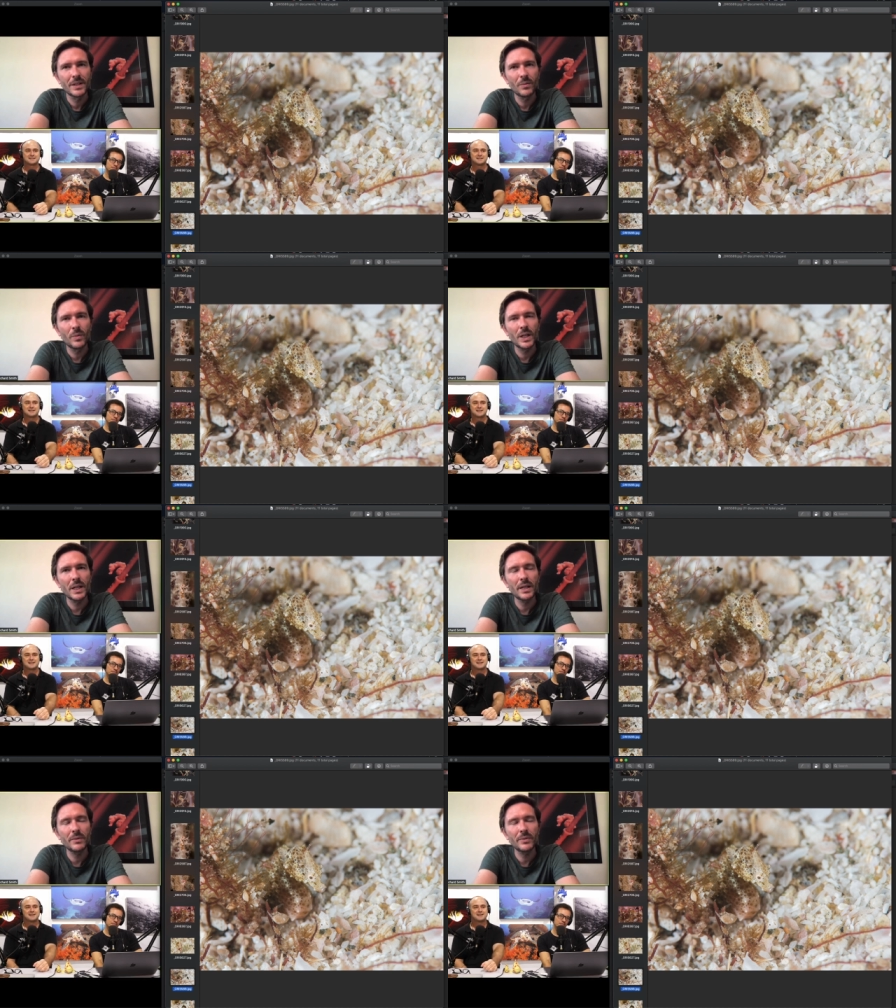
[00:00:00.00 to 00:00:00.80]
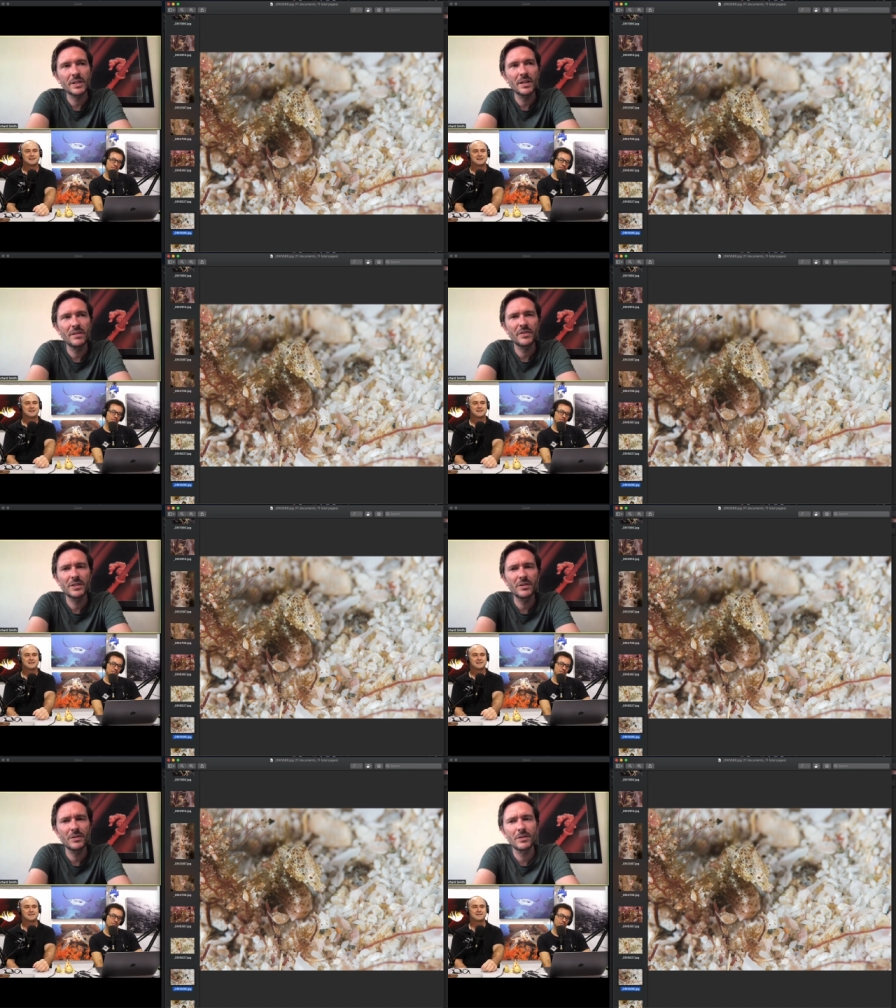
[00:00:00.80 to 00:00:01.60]
well, it was kind of a
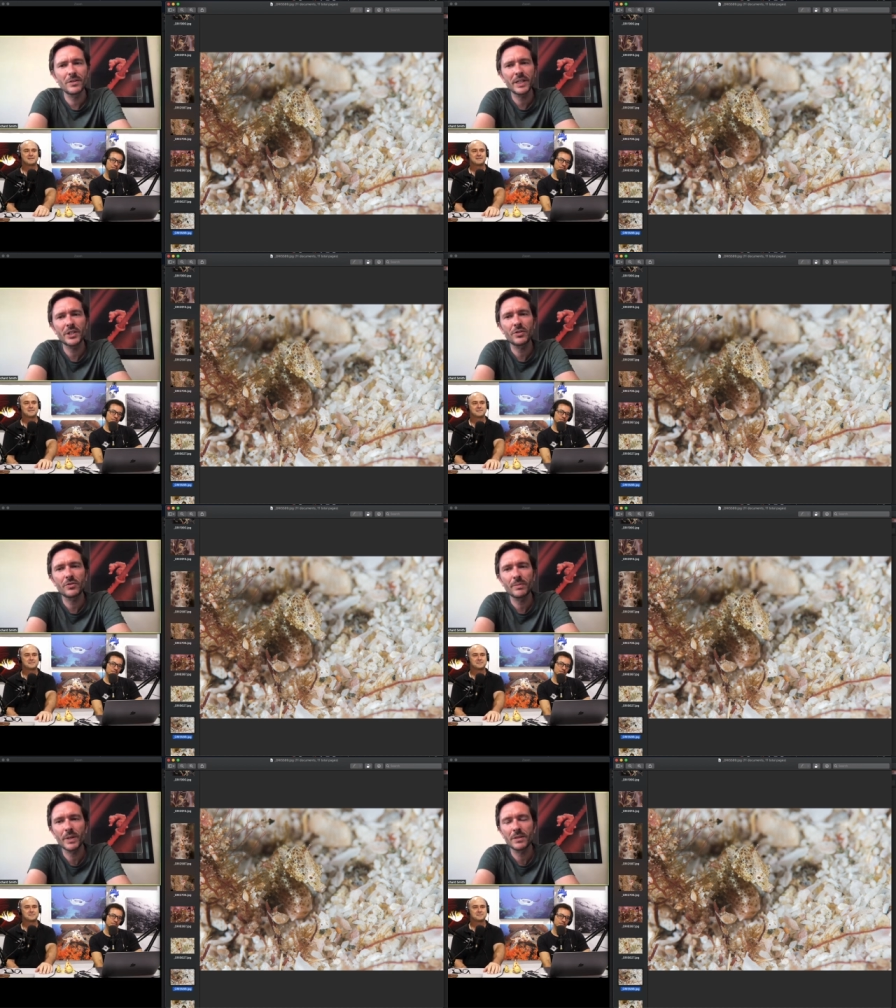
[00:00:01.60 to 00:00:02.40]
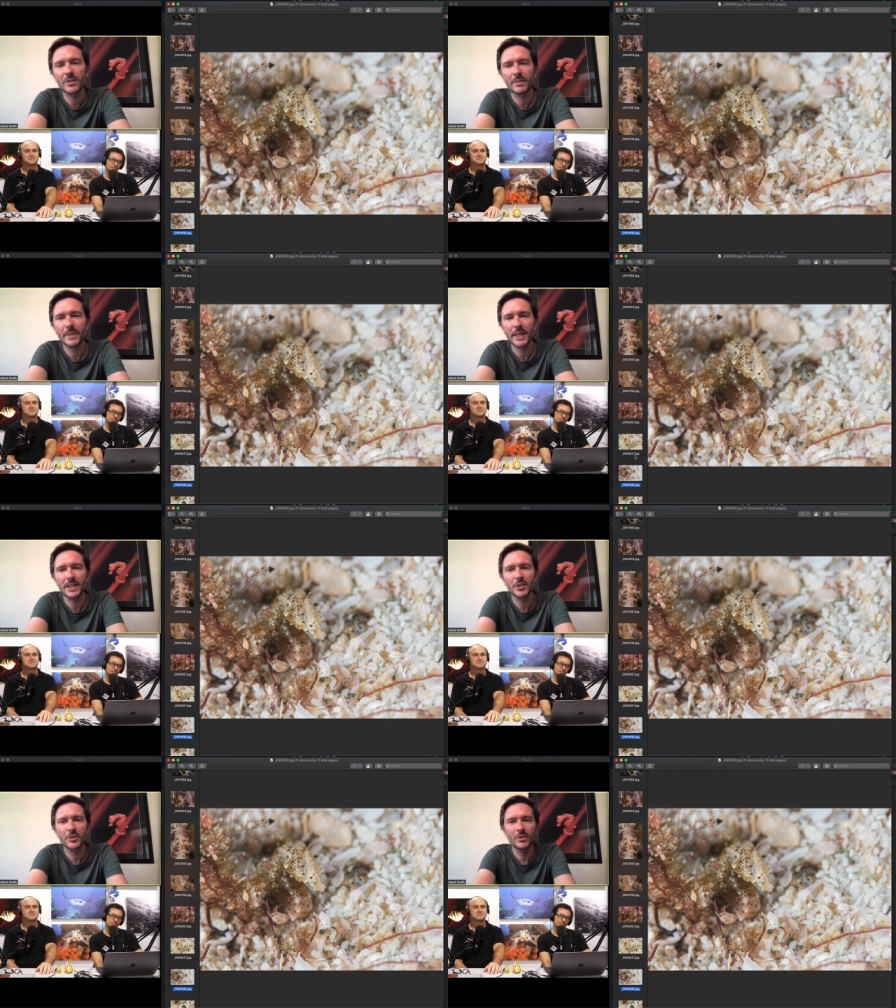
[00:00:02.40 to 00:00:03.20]
longish story, but I'll try and make it
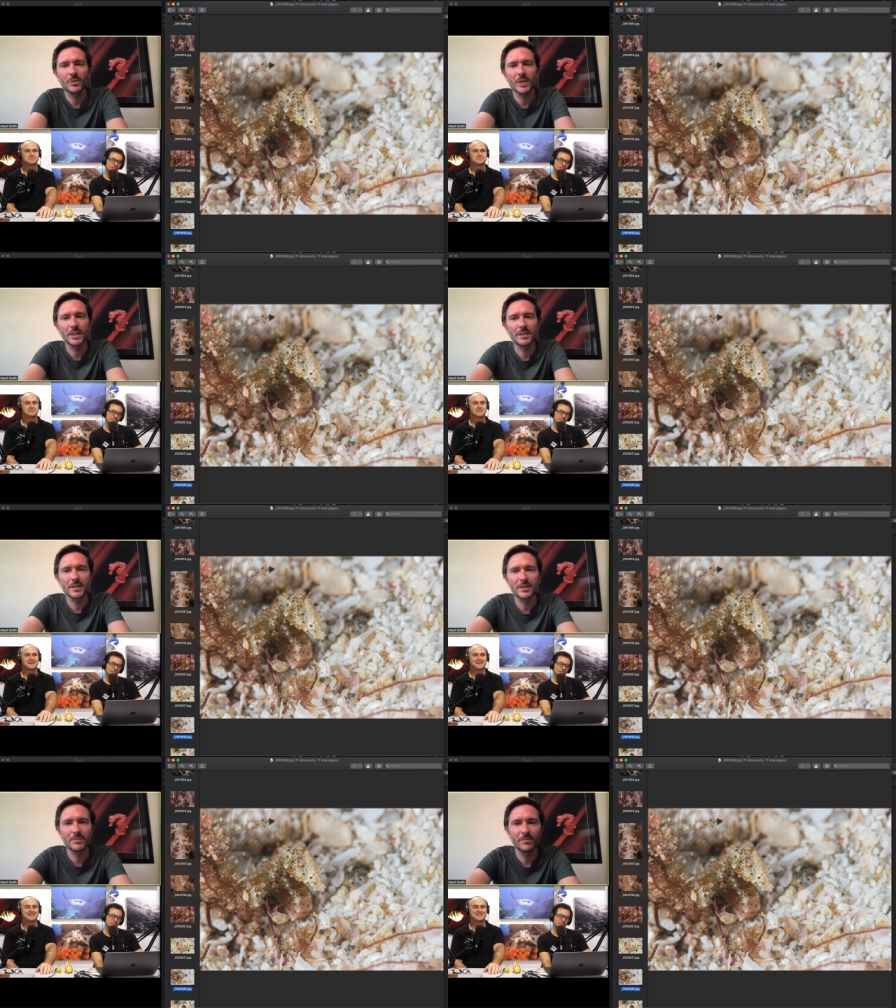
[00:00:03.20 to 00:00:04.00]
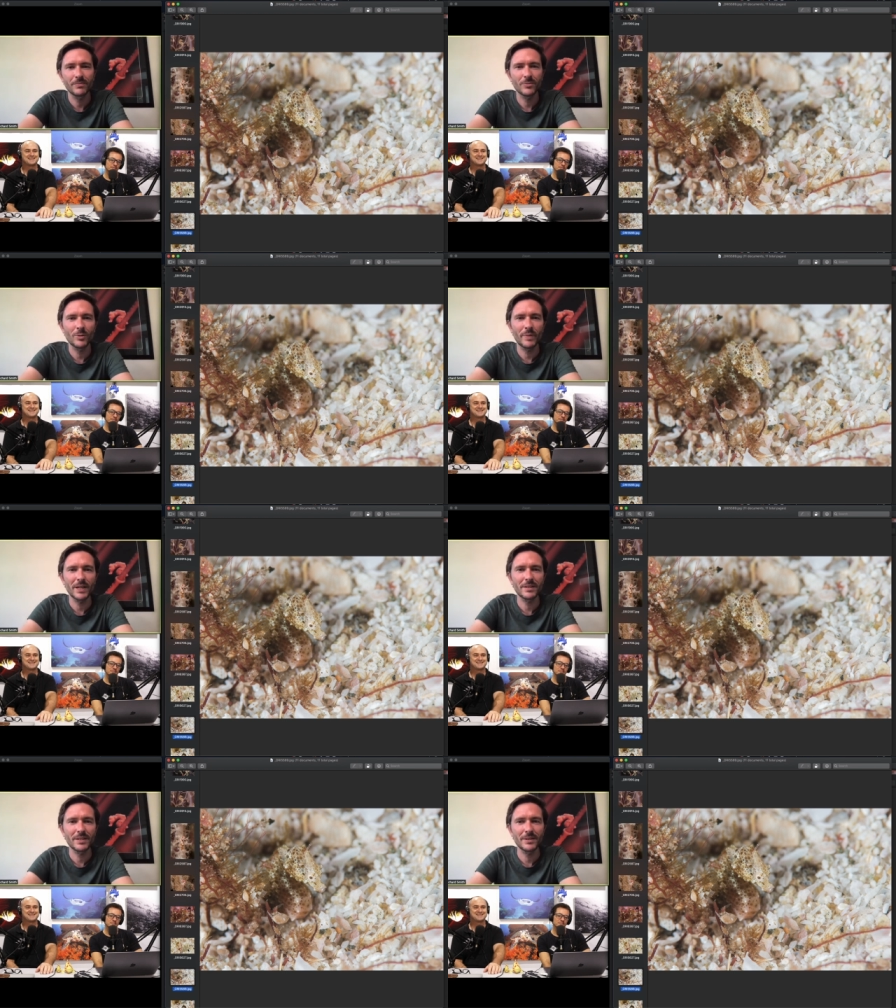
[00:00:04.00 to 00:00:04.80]
a shorter one because it's more
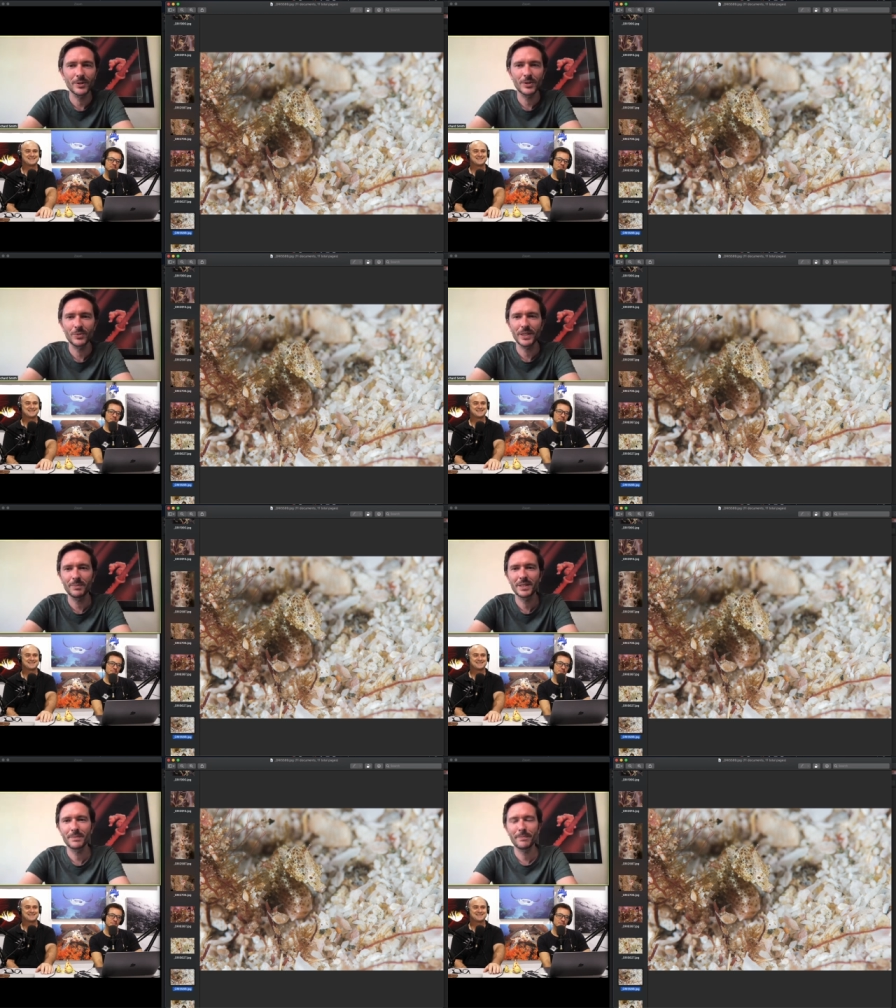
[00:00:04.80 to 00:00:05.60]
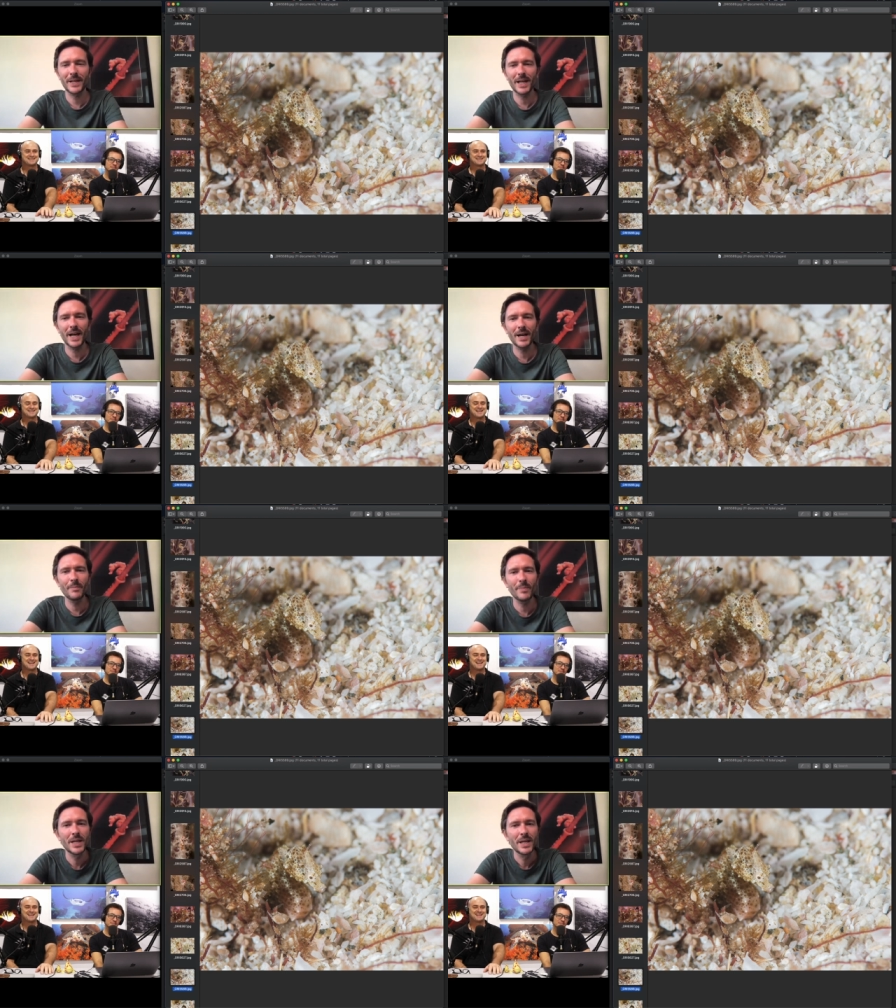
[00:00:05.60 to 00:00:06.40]
about seahorse dweebs. But um,